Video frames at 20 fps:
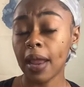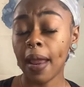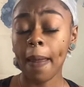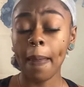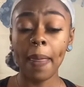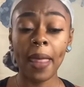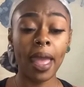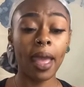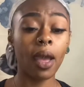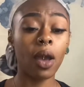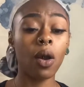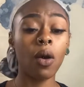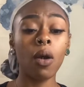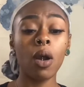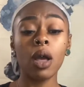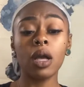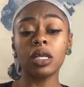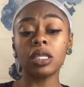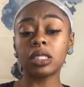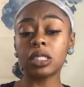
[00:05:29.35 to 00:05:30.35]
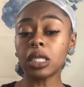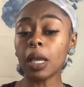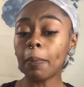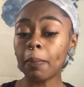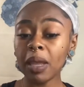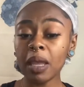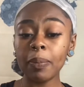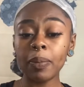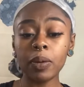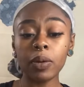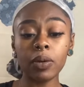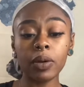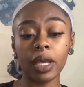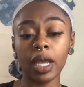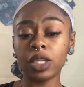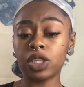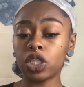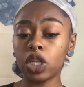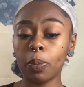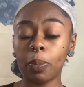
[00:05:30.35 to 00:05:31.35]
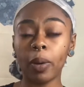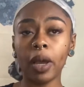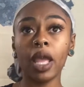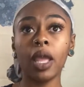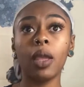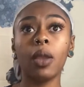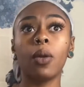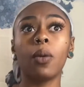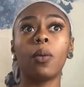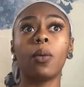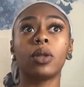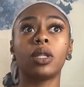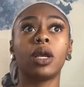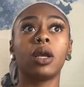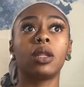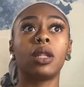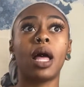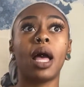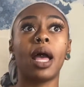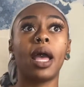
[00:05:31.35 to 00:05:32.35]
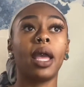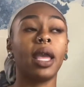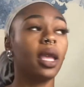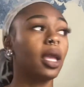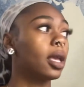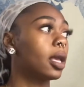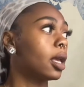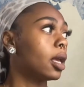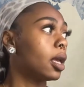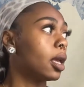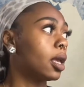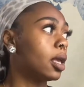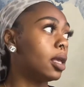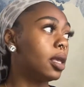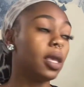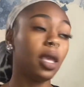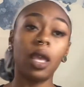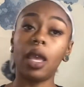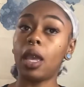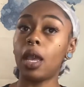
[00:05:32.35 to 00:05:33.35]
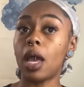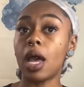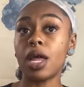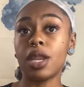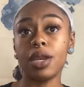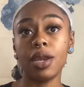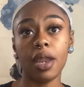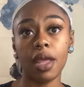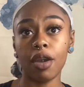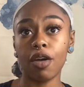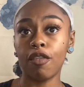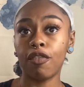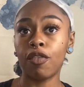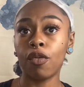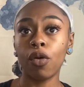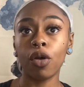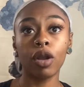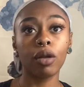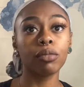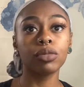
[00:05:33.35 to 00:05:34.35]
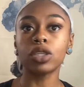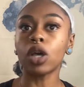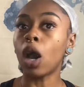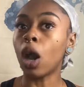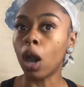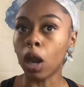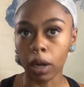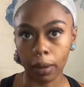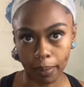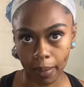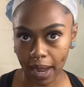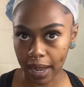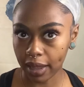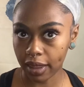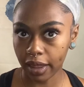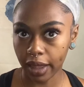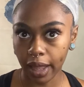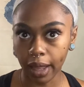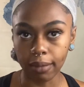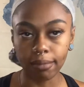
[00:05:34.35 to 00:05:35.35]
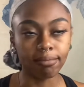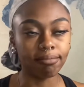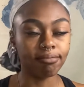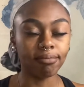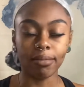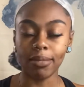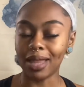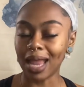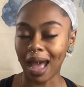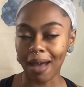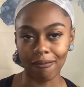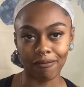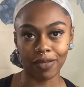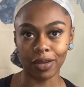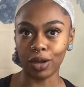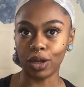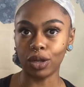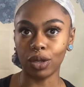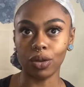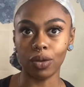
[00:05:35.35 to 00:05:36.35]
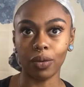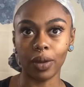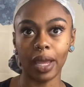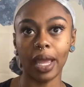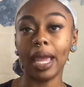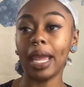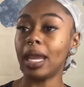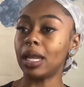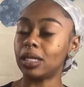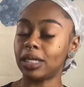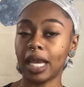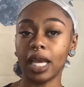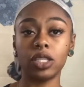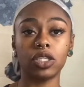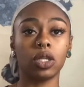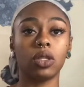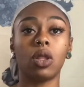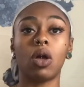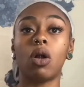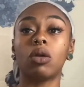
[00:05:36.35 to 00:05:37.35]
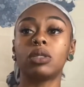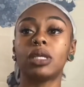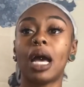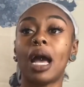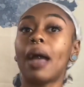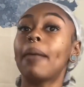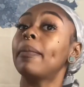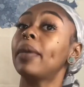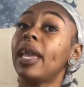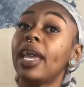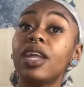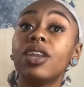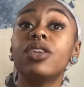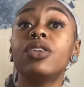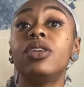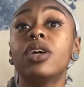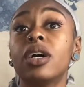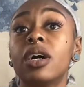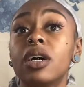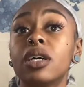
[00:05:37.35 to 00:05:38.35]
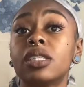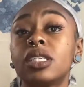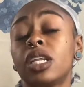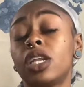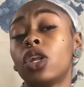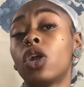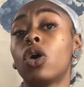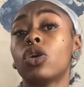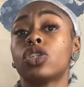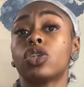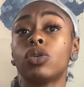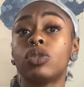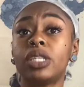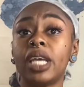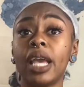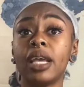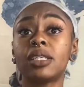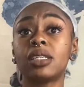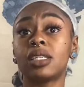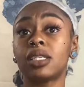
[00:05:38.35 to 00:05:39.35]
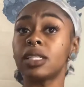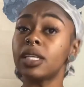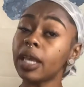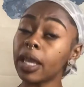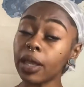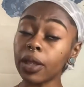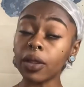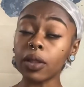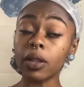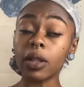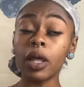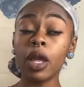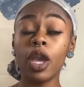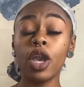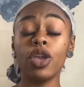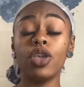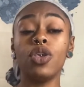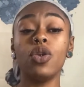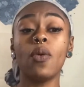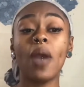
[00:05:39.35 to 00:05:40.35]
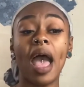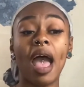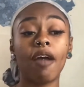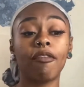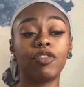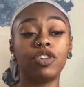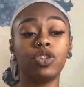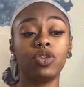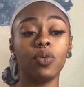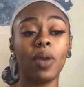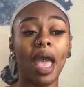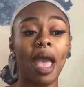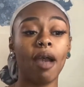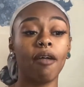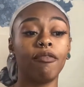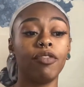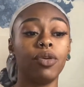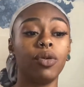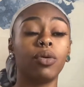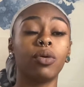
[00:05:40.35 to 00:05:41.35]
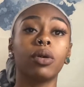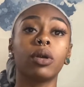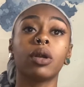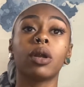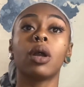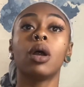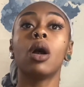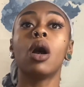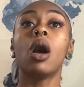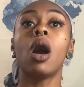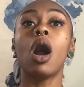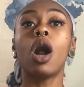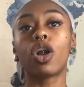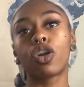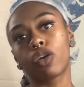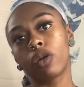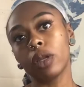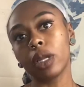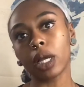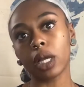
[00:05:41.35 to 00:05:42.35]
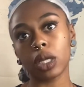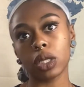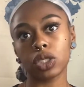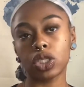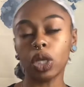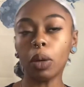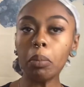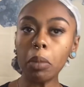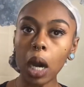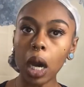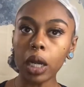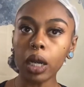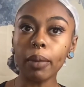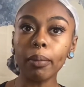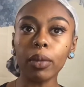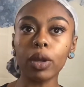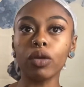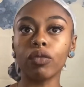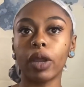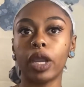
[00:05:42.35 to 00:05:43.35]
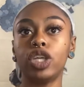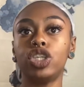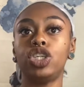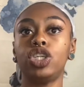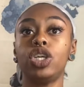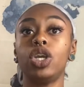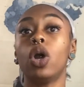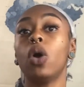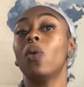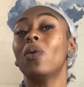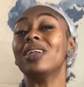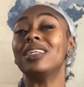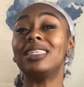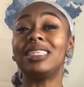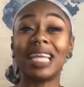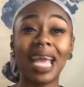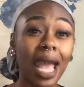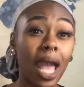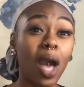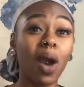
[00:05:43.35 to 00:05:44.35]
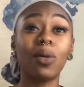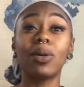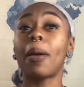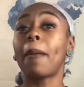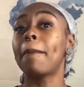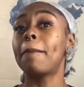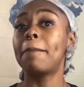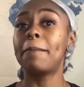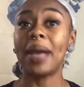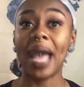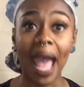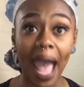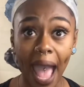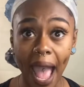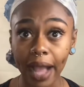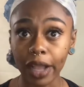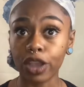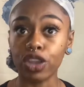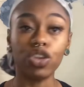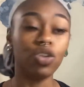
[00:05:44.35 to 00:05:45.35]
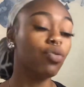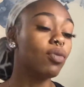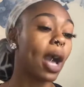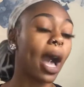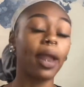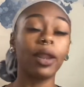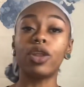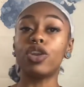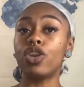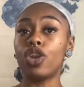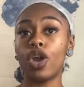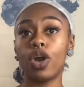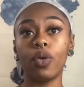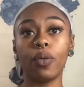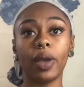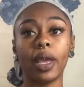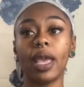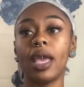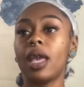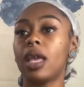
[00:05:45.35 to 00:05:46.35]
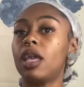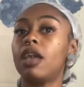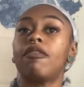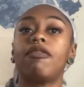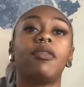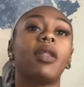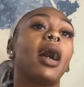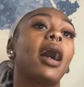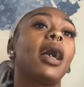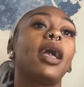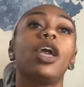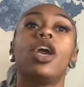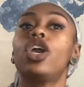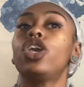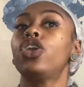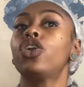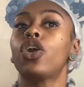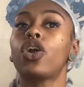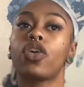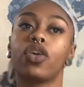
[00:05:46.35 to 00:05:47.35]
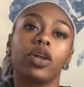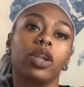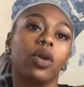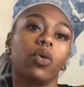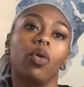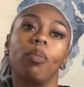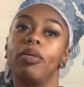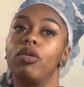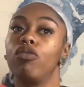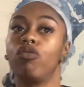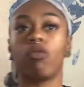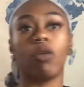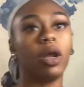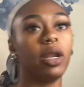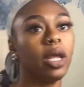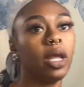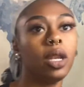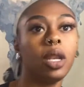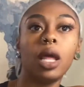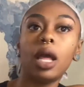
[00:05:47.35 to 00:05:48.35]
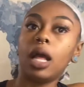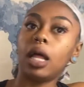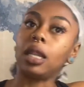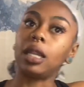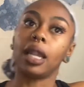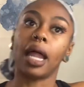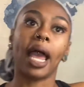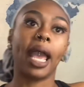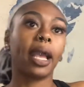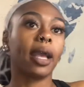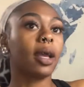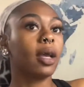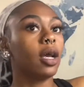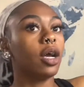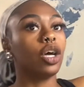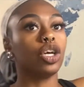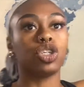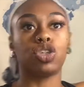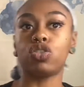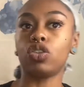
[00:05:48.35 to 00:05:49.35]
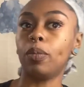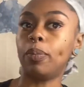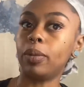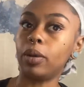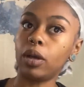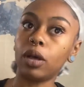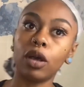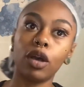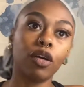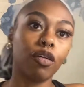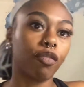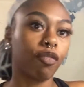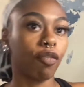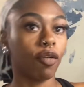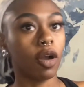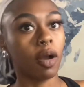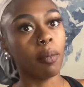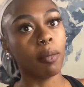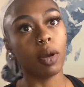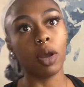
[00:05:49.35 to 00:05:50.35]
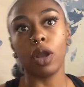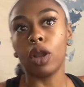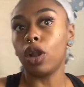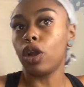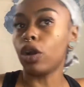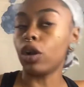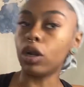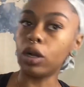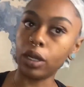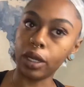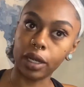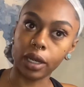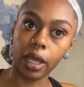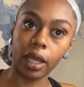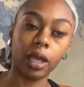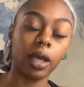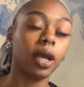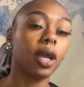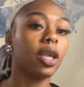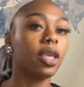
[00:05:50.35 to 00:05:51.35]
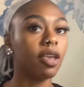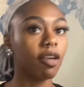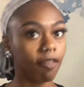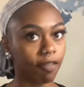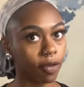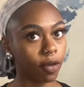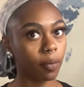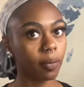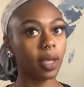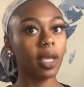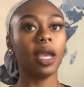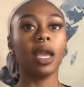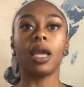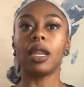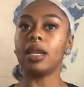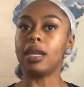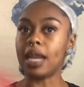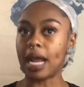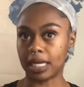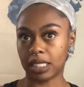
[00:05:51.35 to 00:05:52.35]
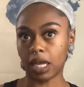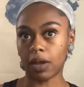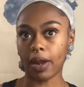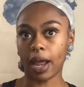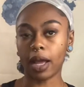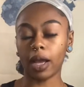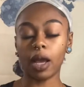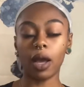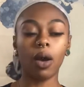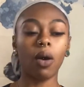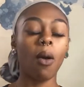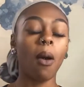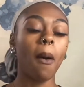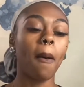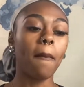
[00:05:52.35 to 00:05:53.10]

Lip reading: Now, some people get to the point where they're like, yeah, nail forms aren't my thing. Not finna do it. It takes a long time. It does. And it also takes skill. You have to have your acrylic to monomer ratio down pat. You gotta know it. If not, your acrylic will be running like a stripper from her hood nigga. You feel me? That's how that go.